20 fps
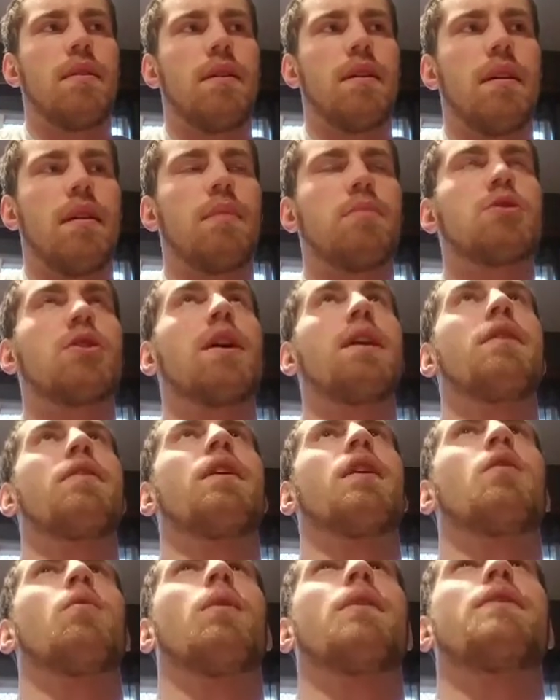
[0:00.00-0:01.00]
I'm trying to
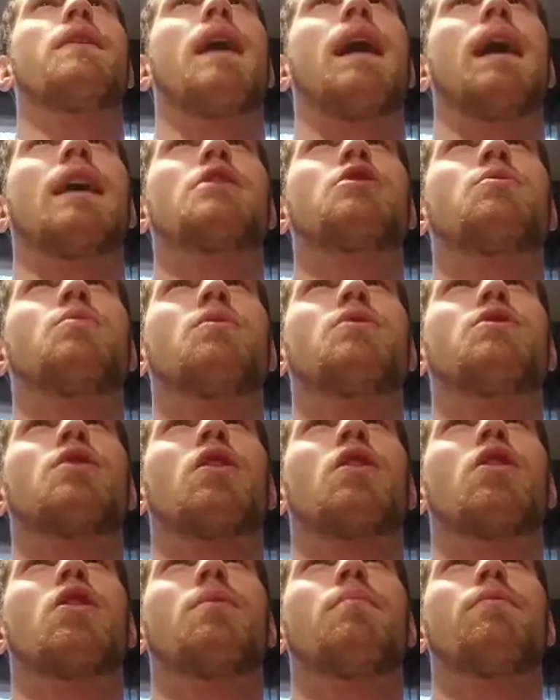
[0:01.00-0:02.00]
think of what the actual
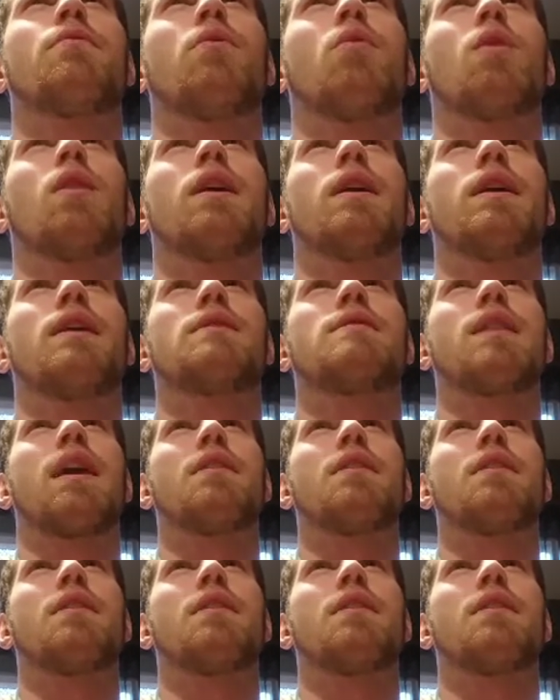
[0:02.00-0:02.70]
term for it is.